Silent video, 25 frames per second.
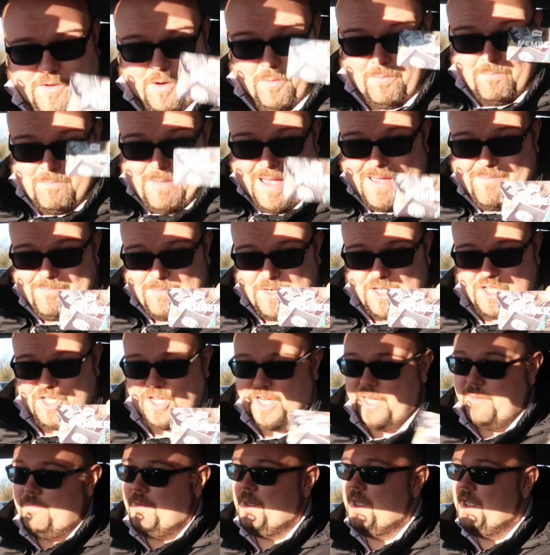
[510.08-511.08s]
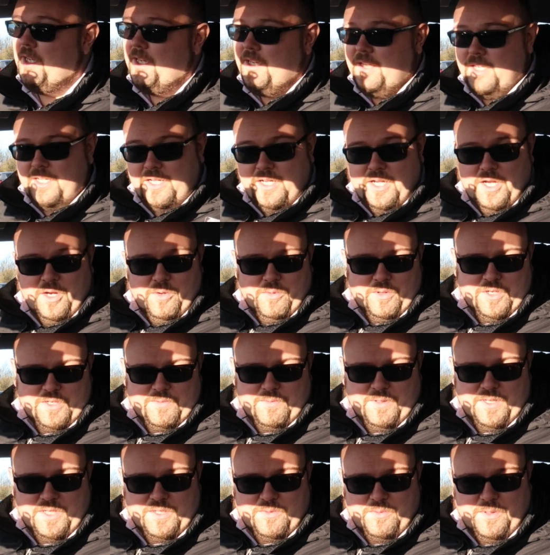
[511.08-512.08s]
offer on membership,
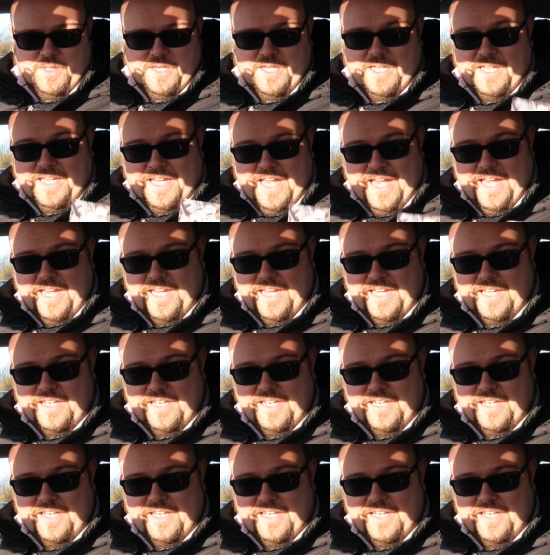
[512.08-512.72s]
which means we can get